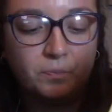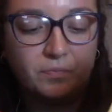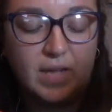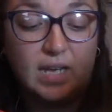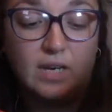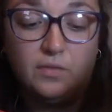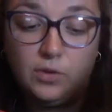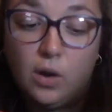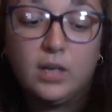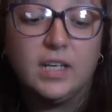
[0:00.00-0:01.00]
And if you
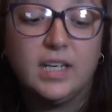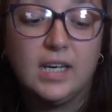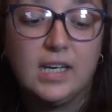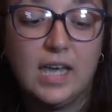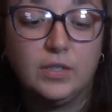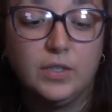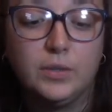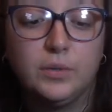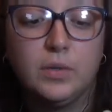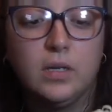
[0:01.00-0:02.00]
are going to get a
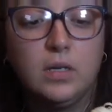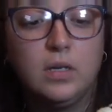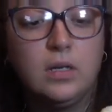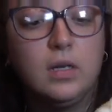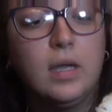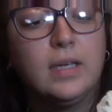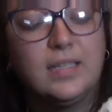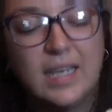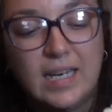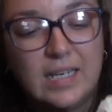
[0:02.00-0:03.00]
tattoo,
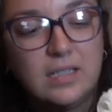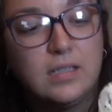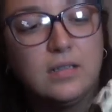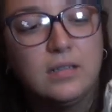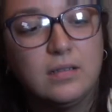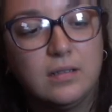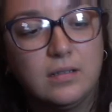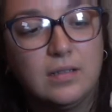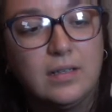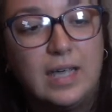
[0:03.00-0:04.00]
get it
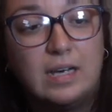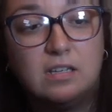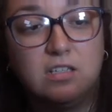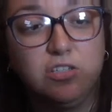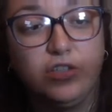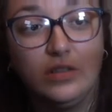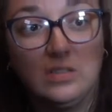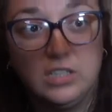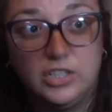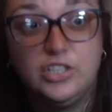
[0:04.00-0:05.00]
at a
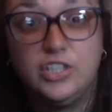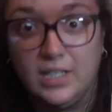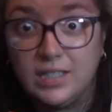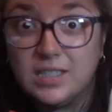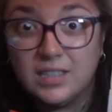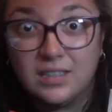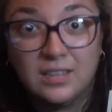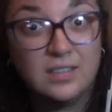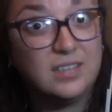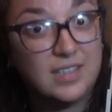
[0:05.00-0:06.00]
legit
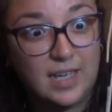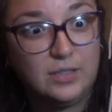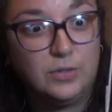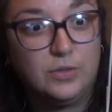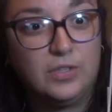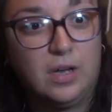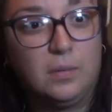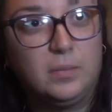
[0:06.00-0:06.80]
tattoo shop.